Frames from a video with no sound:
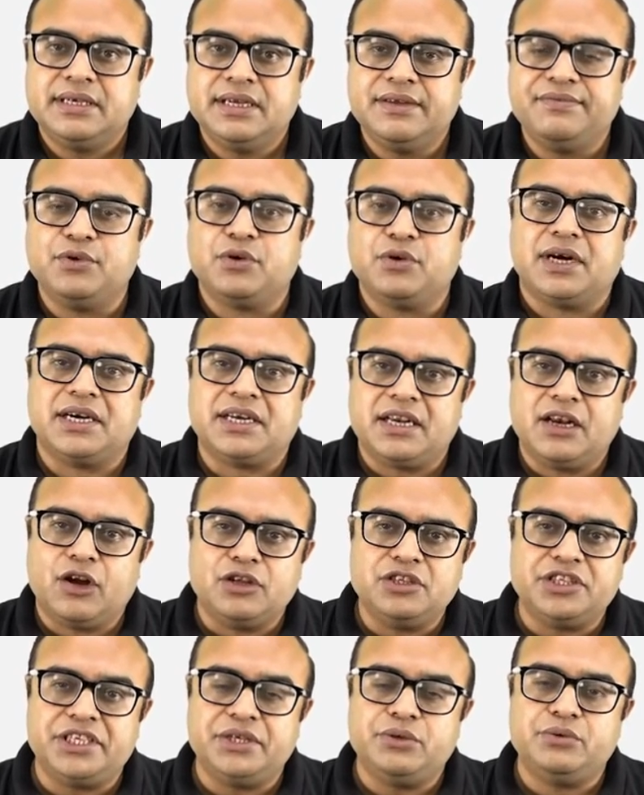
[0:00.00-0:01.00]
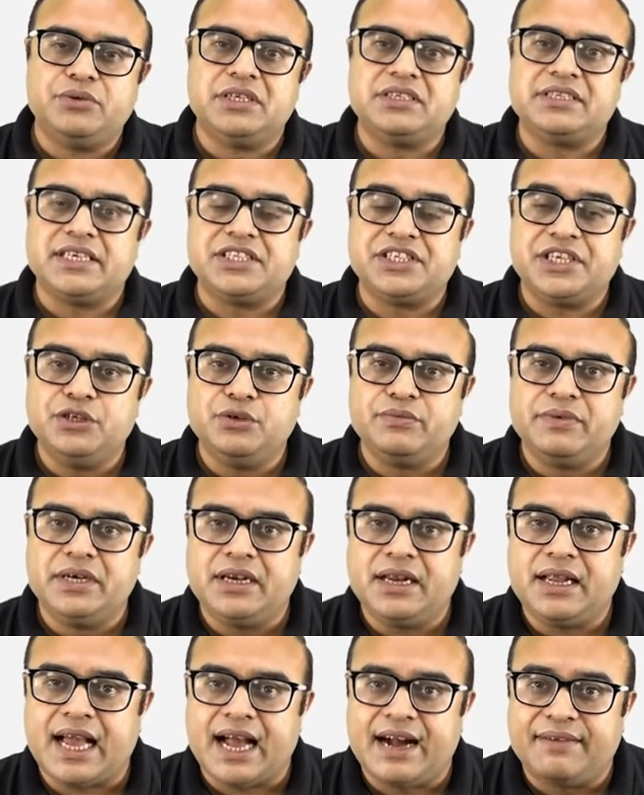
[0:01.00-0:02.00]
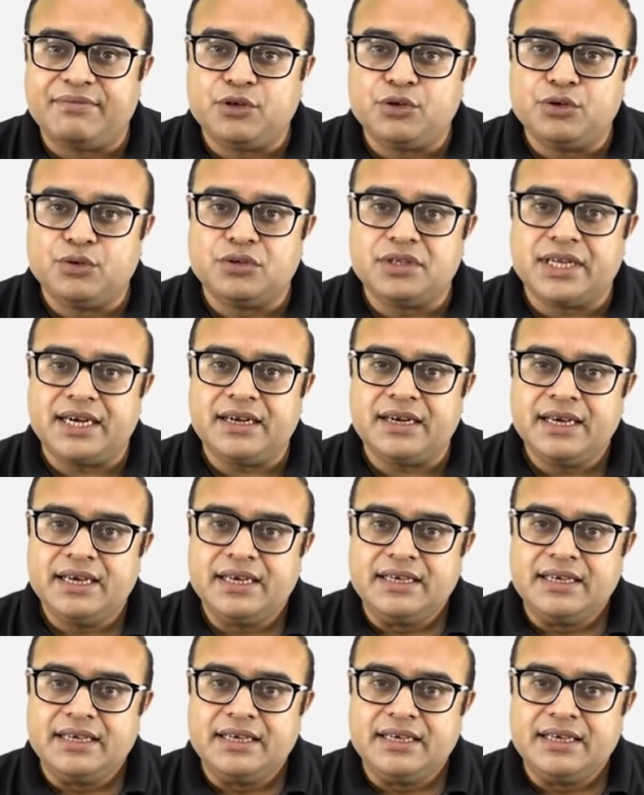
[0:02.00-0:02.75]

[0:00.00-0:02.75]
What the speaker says: If you cut a longitudinal section, you will have to know that